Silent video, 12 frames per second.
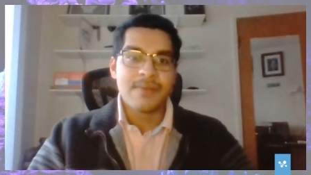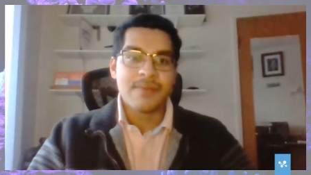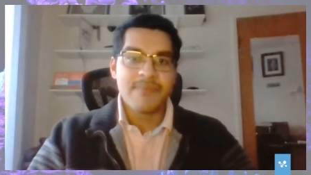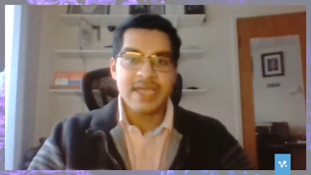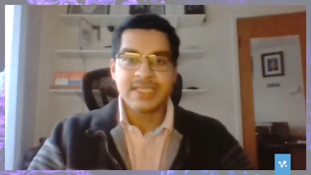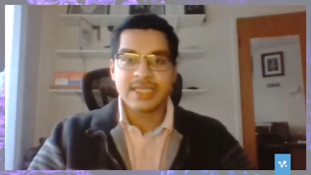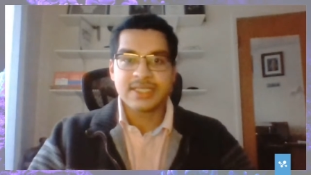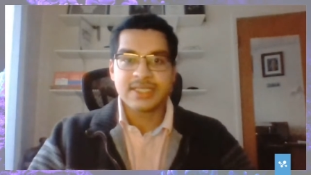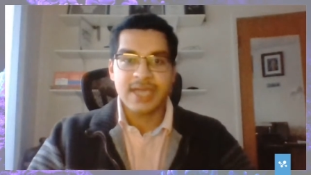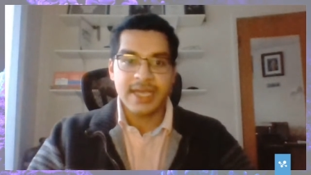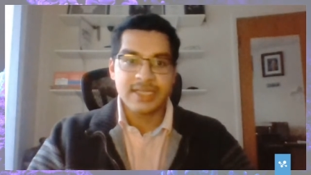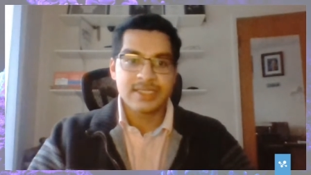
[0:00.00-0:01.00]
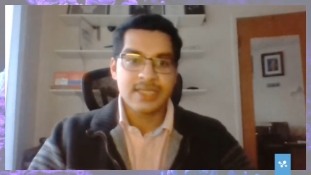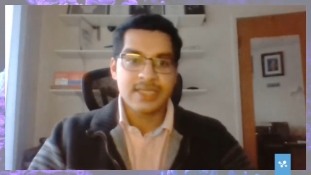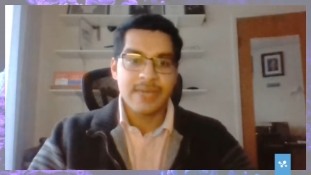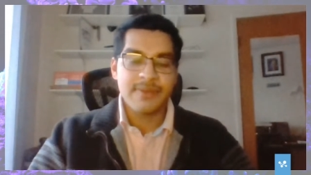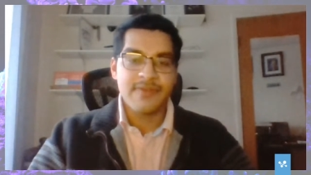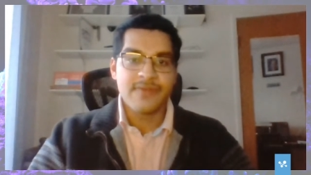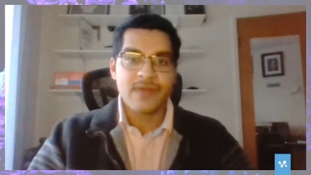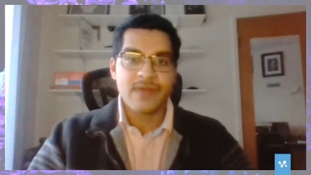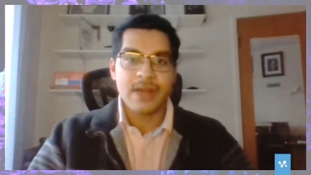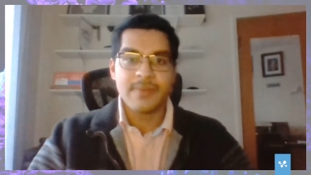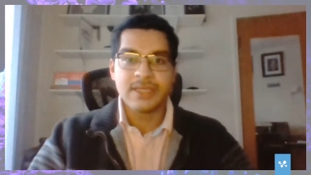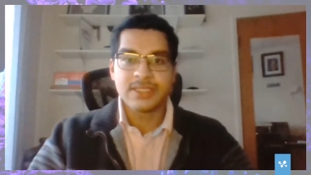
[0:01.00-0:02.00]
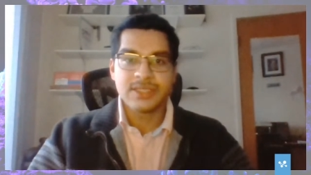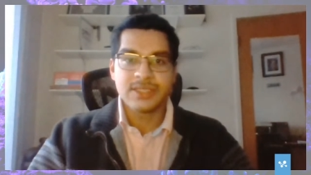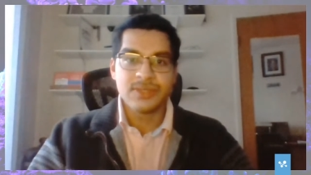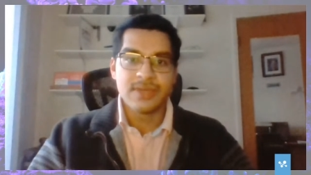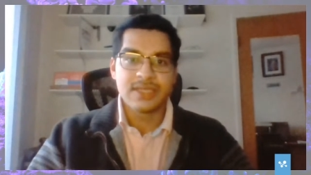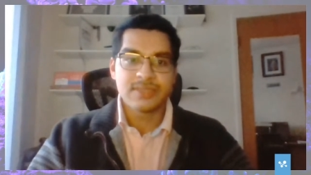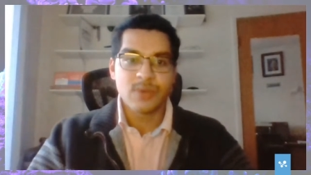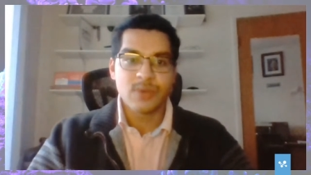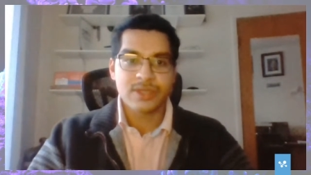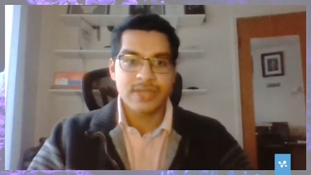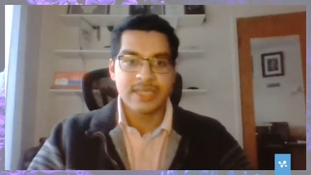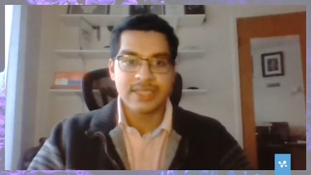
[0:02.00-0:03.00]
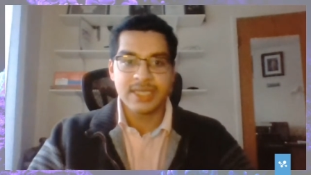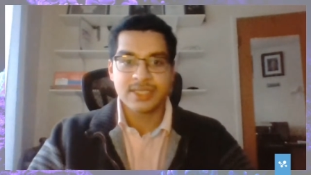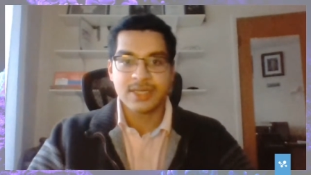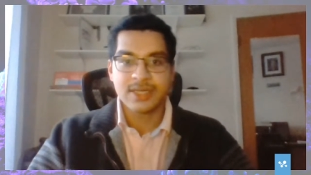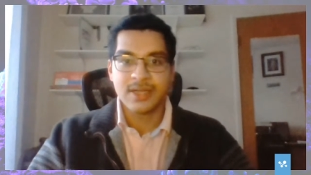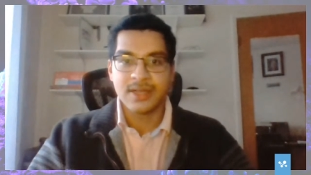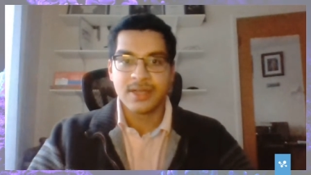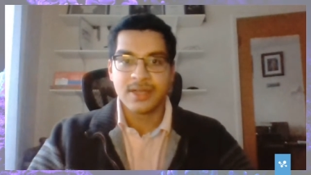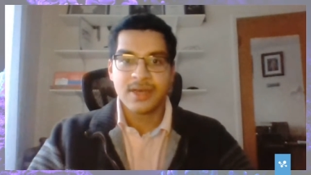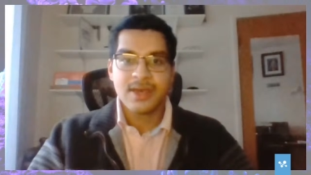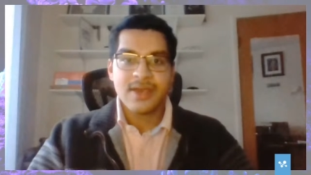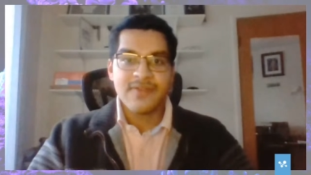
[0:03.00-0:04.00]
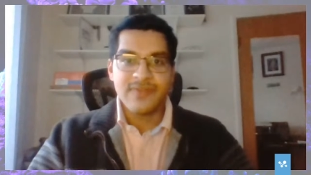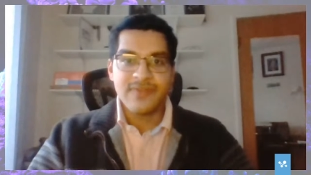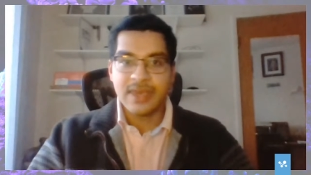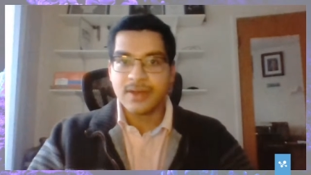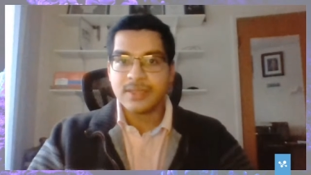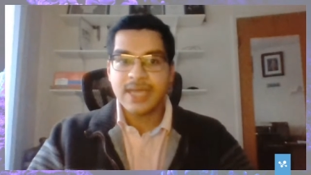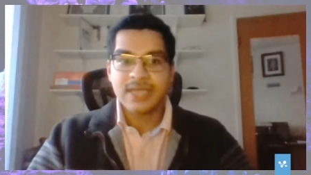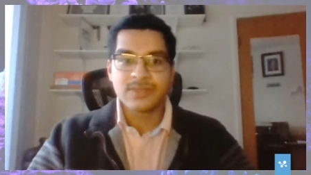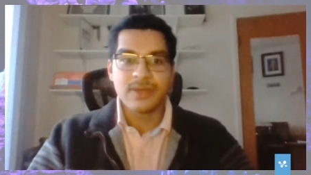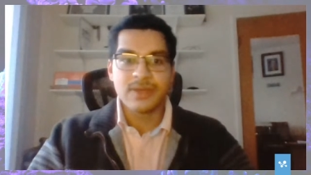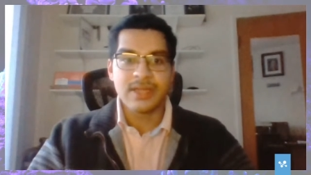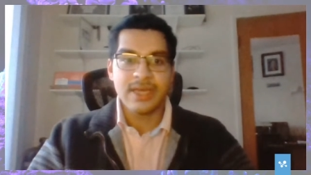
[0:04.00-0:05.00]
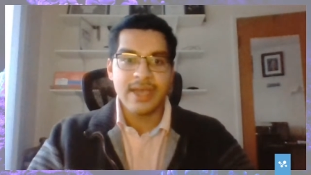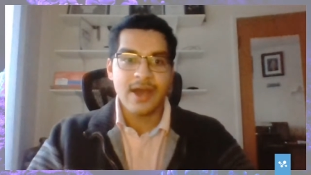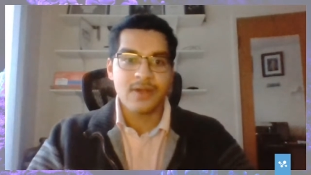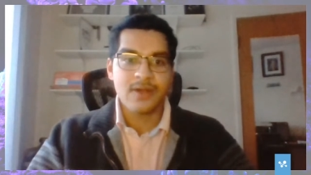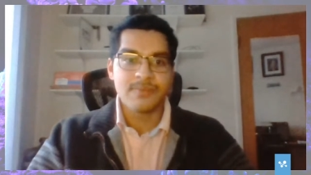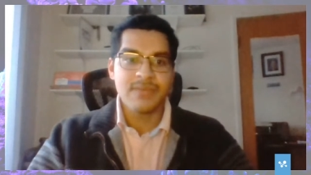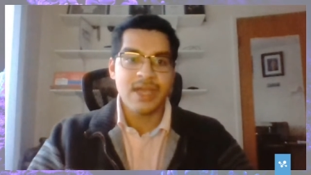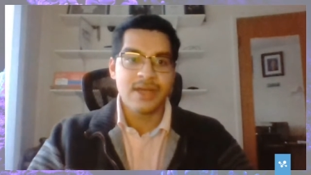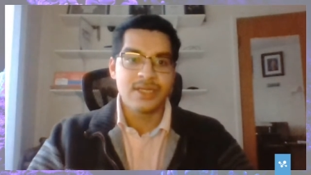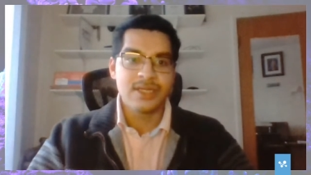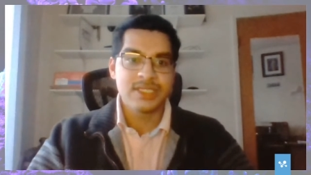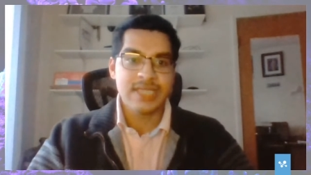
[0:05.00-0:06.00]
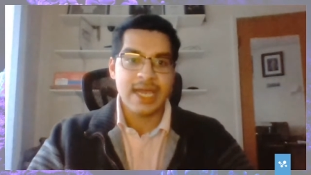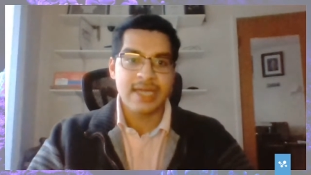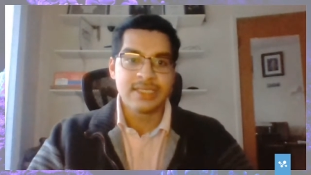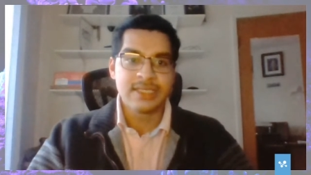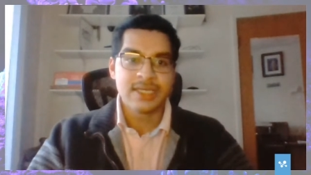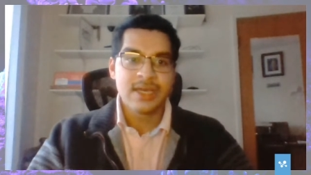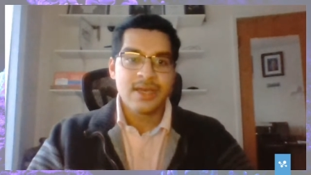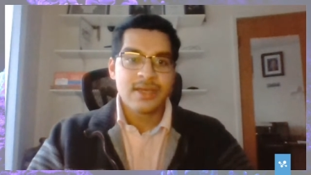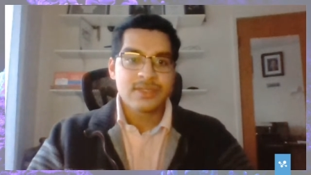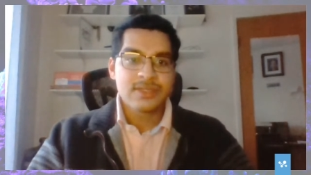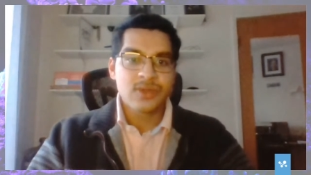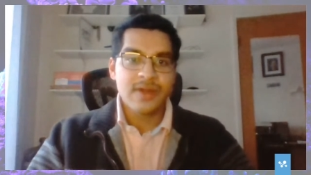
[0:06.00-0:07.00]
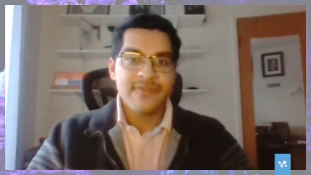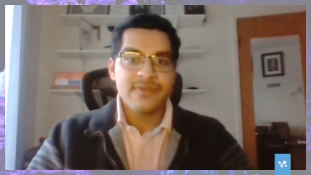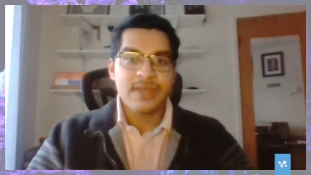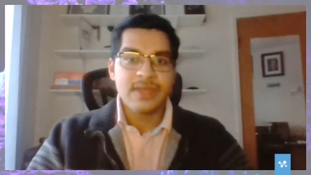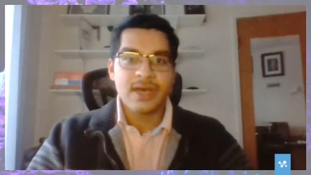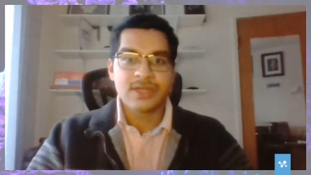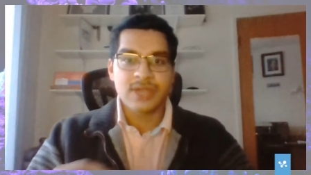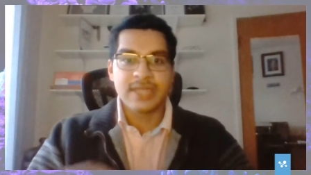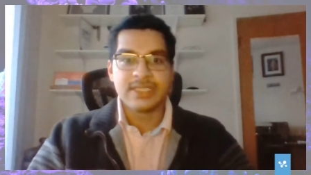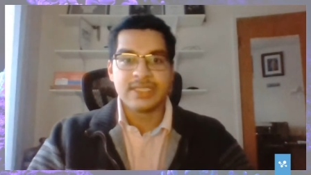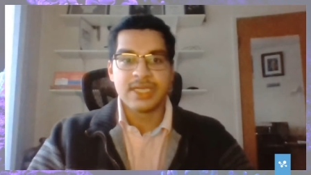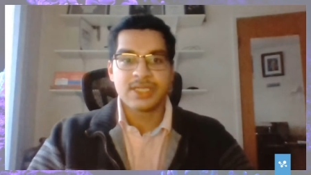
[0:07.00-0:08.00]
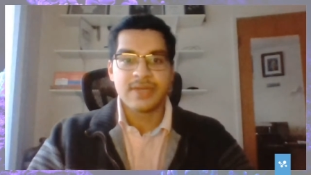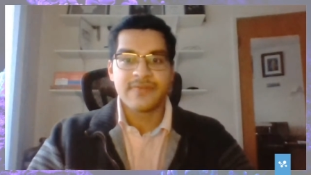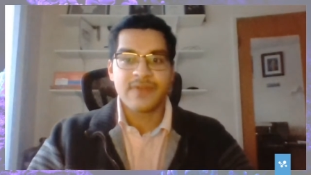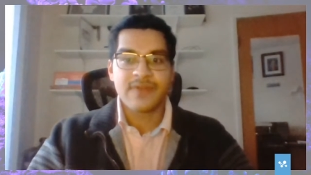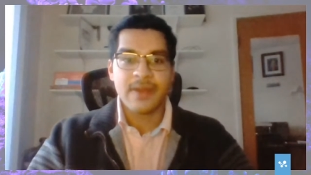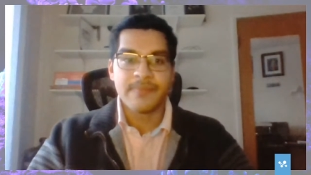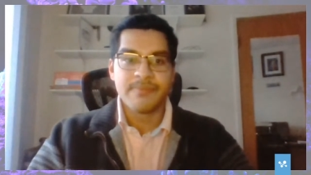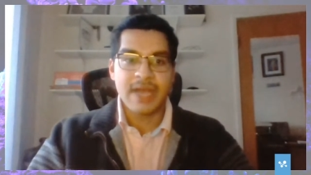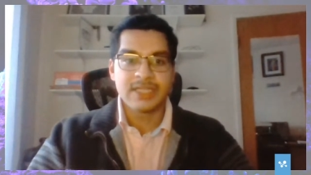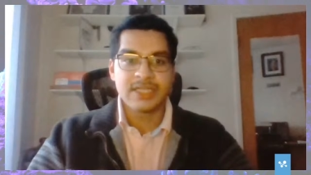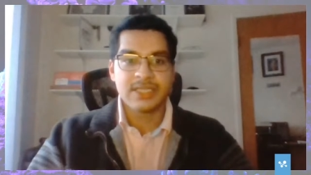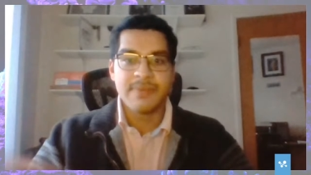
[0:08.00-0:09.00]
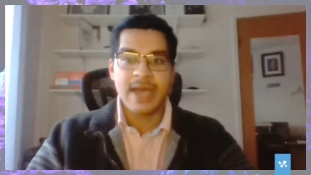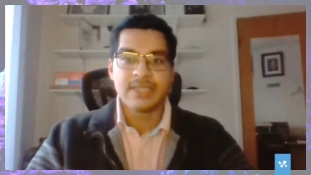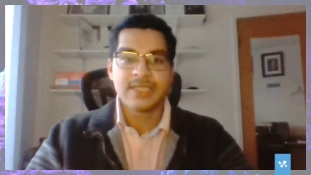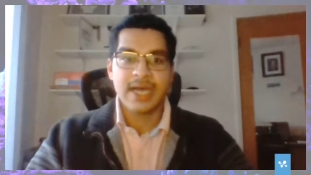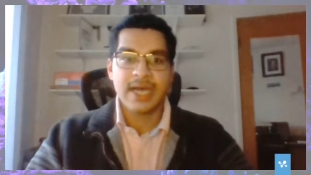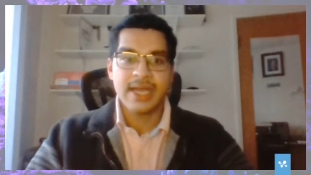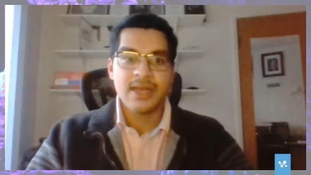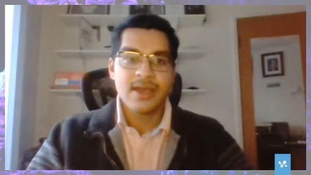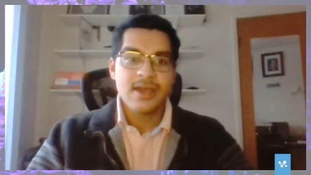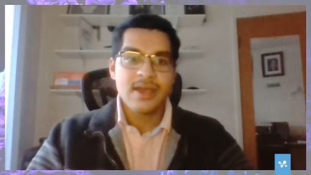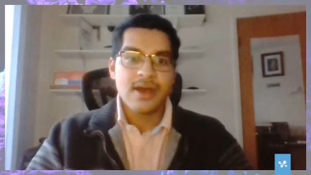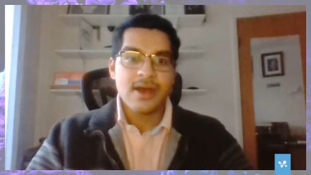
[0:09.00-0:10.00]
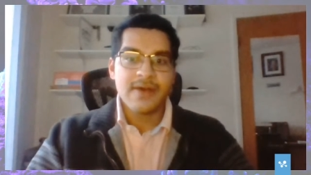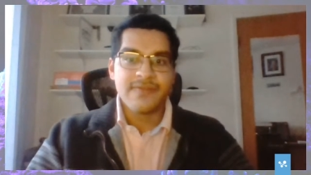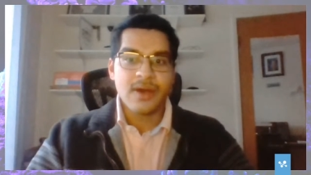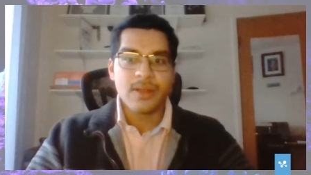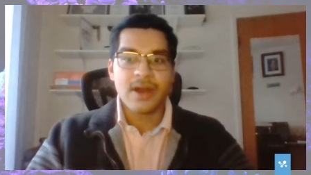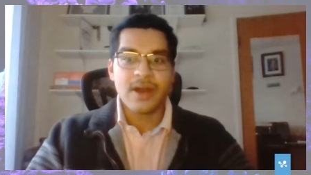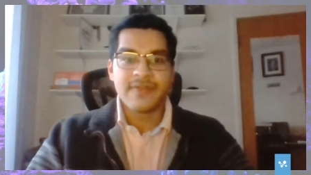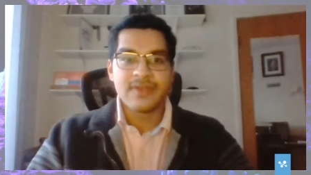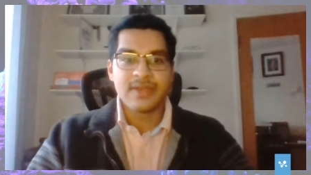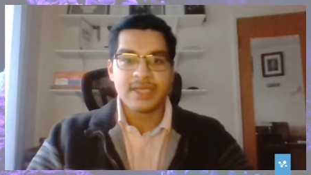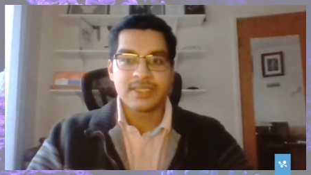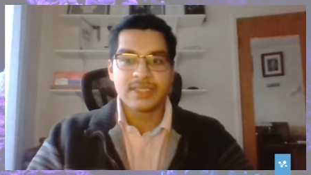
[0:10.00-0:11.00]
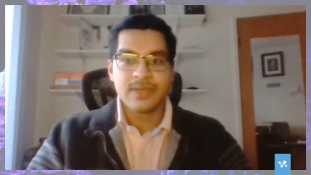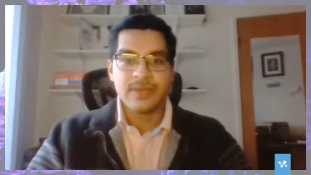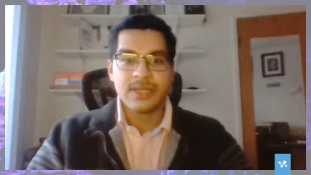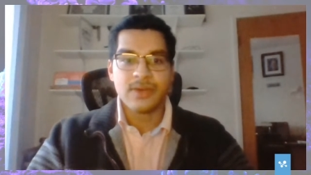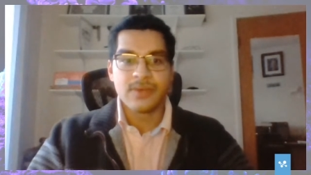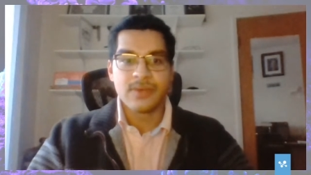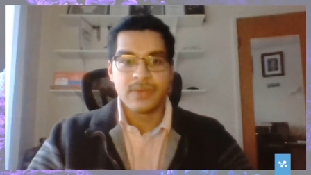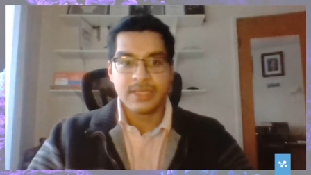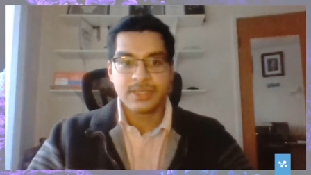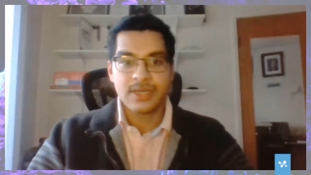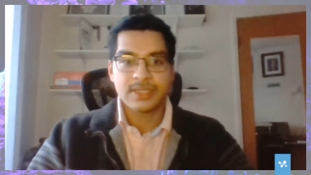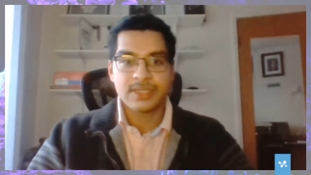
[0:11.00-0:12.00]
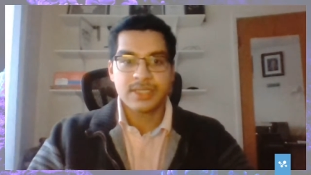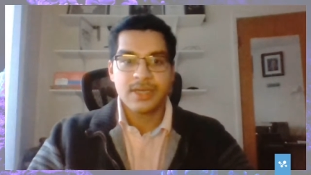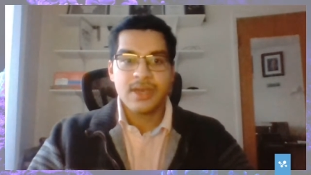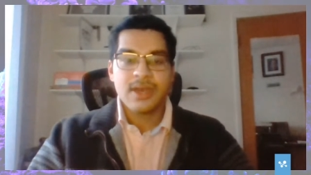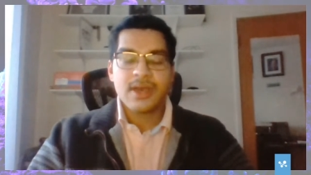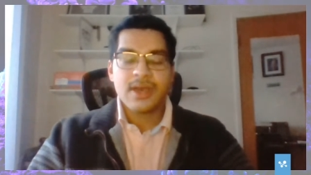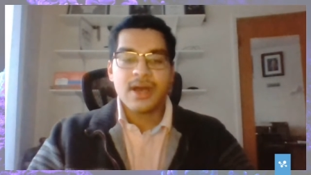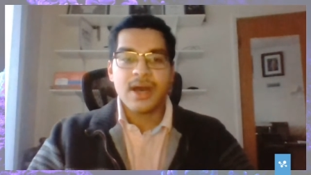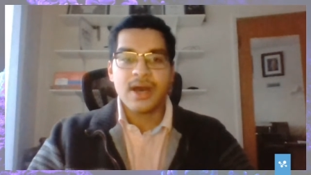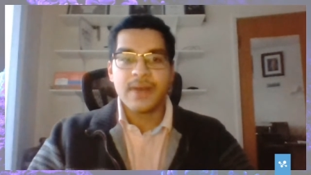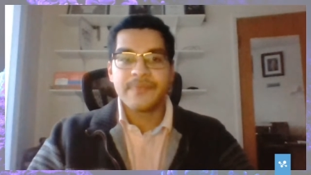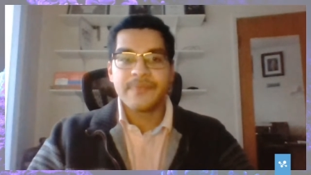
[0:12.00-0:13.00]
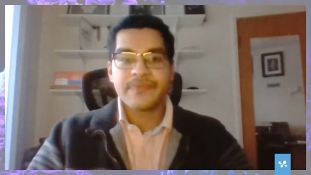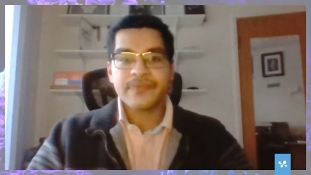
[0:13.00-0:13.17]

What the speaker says: basic science type of environment to this more translational field has really helped me understand sort of the transition from bench to bedside of a lot of the things that we do in research. Uh,